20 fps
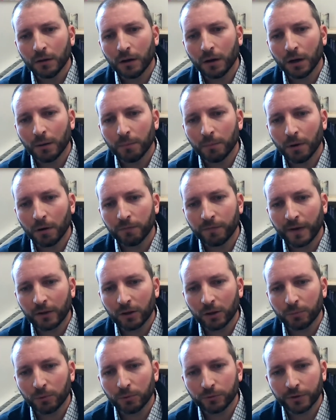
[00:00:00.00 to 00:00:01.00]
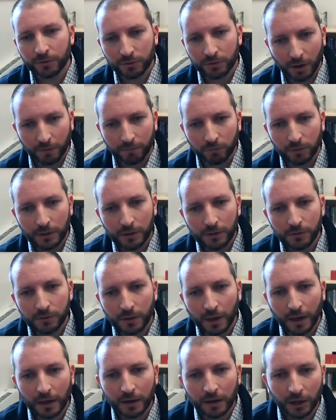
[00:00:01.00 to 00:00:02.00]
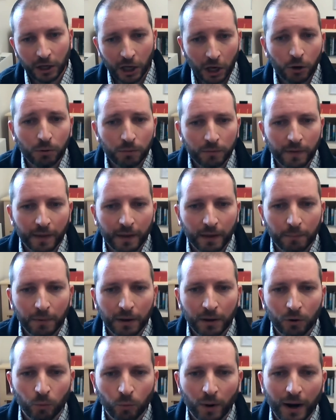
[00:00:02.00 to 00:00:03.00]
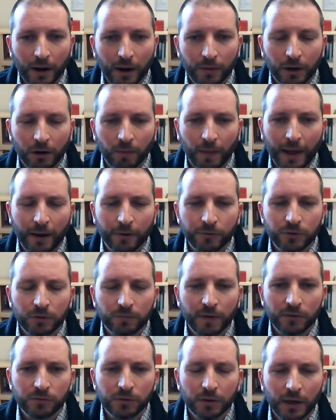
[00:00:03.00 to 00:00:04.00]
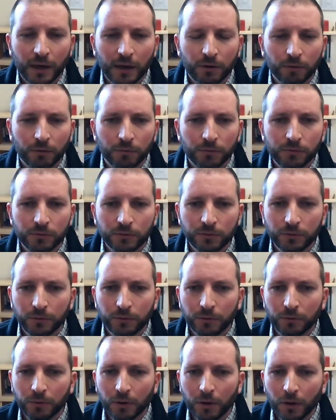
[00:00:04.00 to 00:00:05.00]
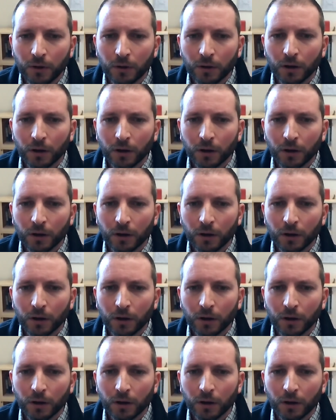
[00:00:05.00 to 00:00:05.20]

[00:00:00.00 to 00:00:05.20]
available discoveries and encode them in a way that allows investigators to